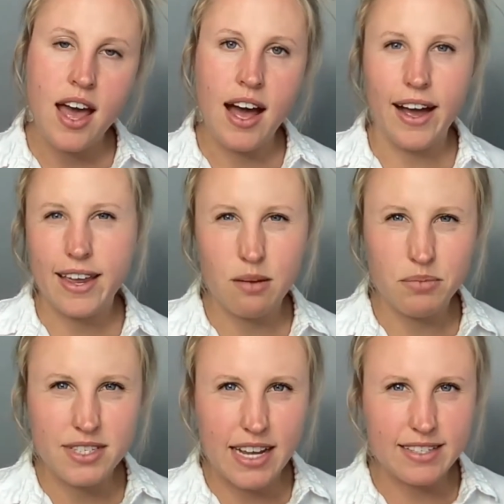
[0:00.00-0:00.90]
I get
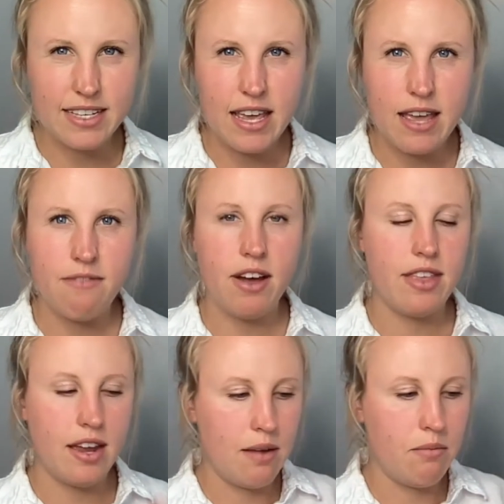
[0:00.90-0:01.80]
obsessive and
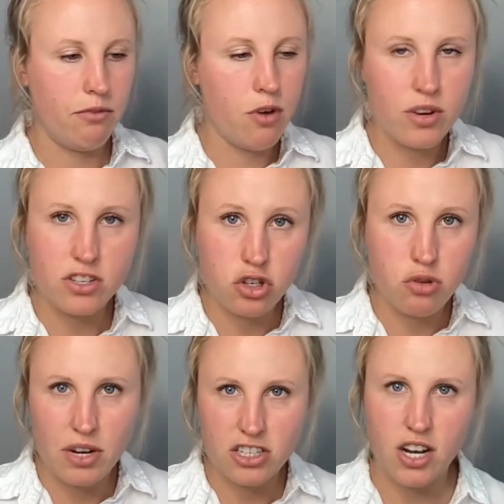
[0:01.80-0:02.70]
then I'm focused too
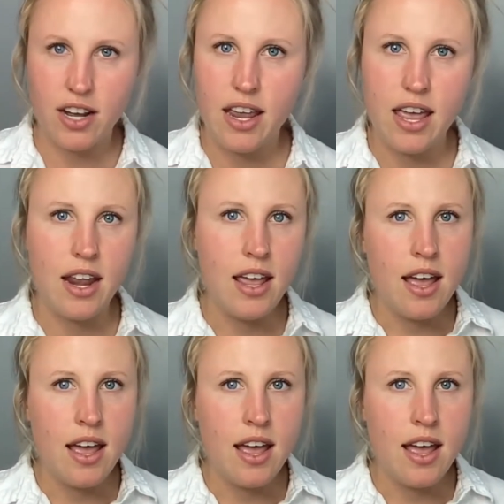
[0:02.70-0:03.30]
much on it.